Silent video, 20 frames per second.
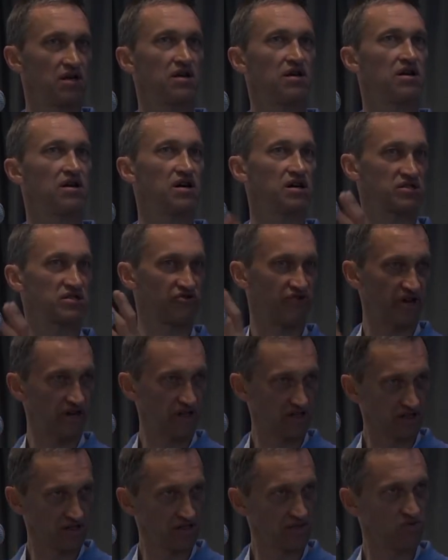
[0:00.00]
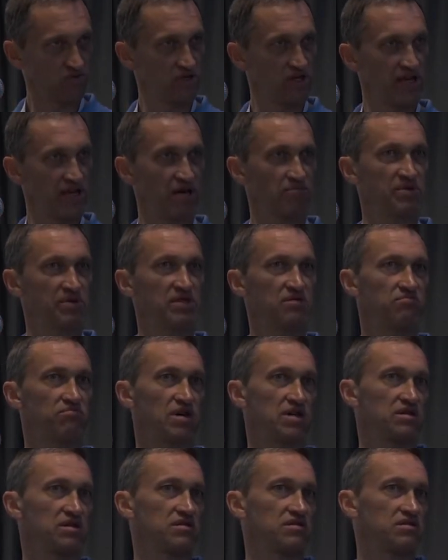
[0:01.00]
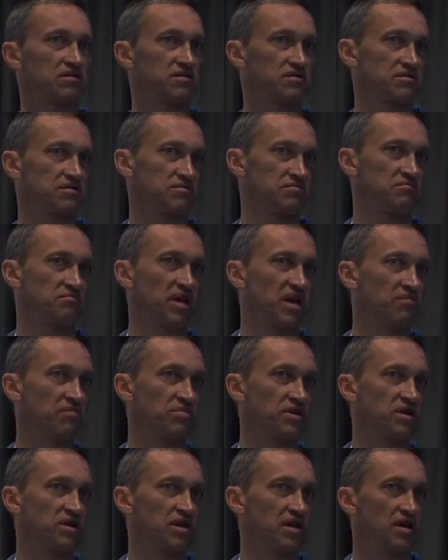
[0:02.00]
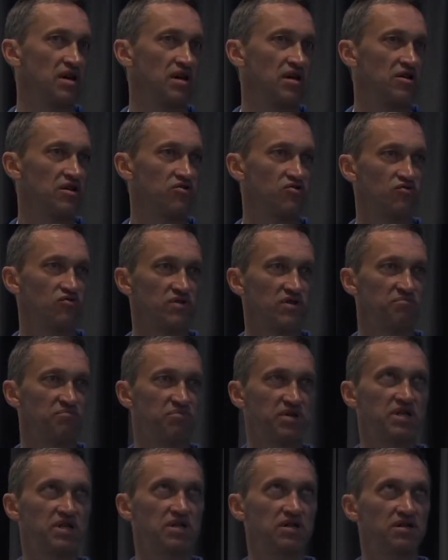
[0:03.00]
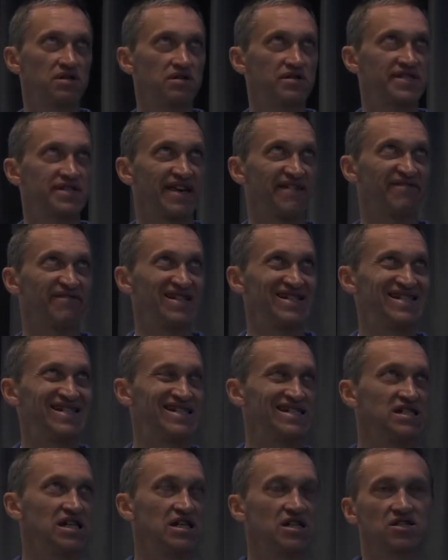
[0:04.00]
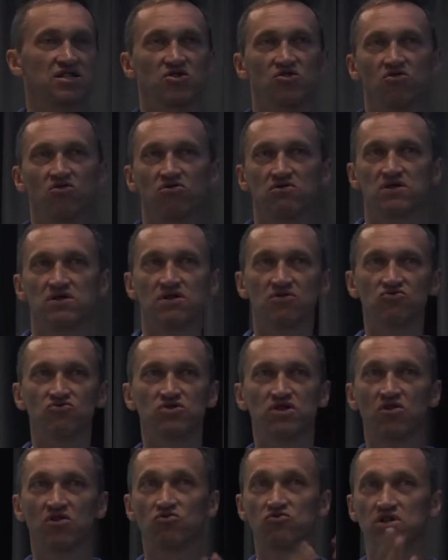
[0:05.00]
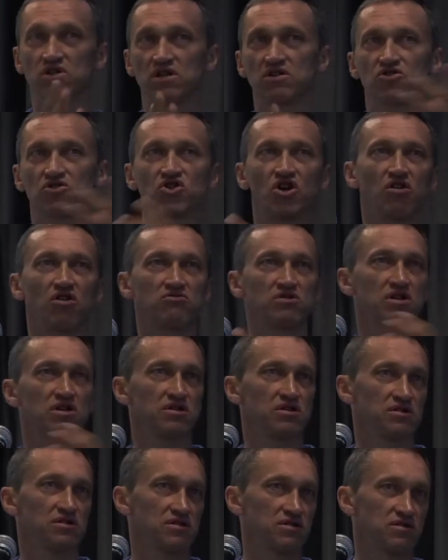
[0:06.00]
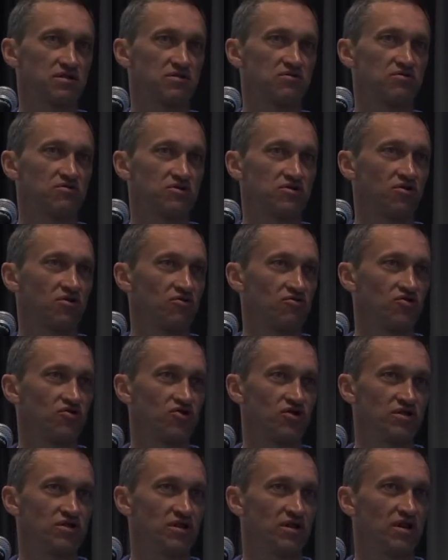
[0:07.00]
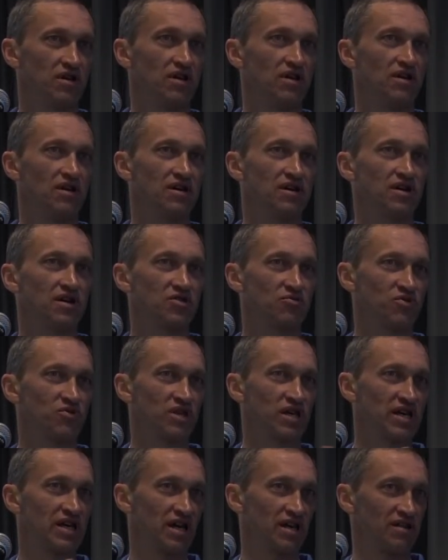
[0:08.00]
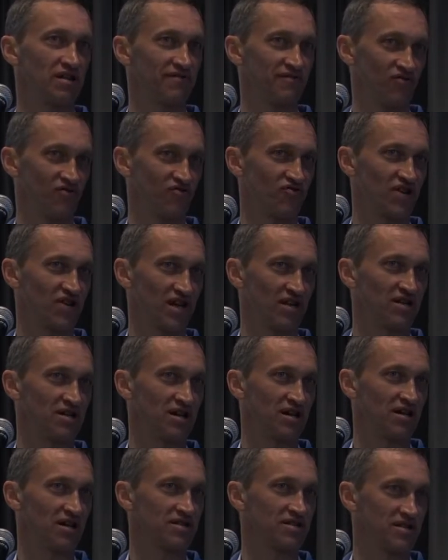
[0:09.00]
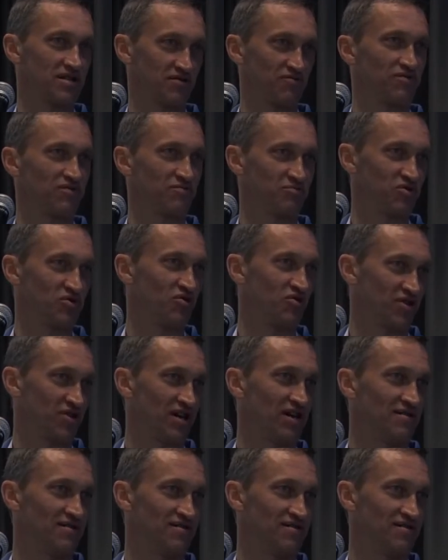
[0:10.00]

Arthritis will happen, but maybe you will be 70 years old, so total shoulder is, is good solution. It will help for 10 years, it will be okay.